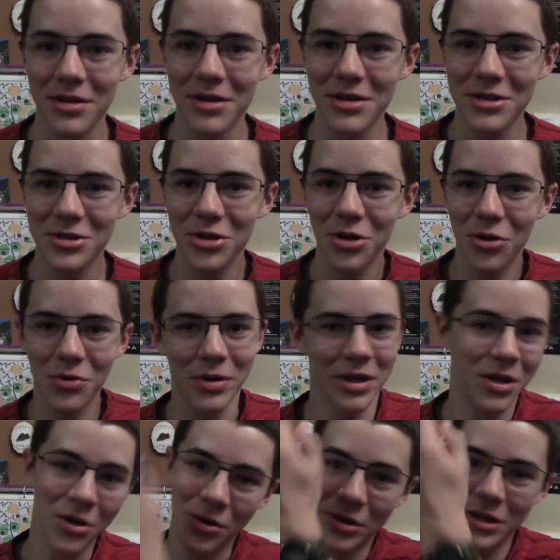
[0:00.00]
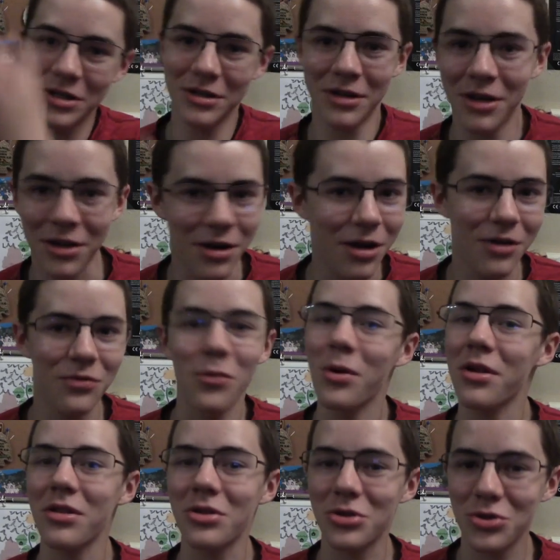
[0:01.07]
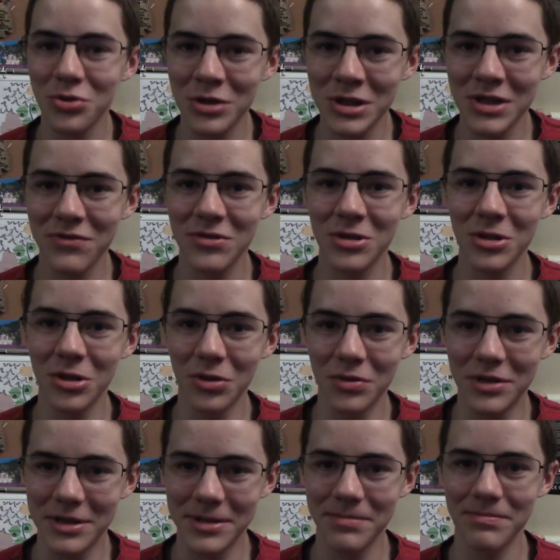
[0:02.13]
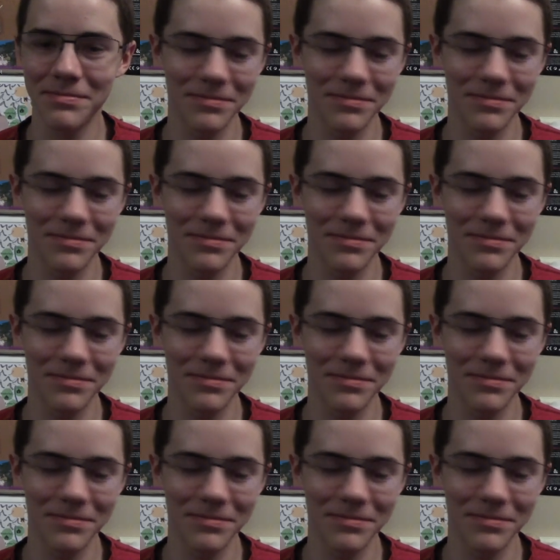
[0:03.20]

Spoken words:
So he cut off one of the strings of his lutes.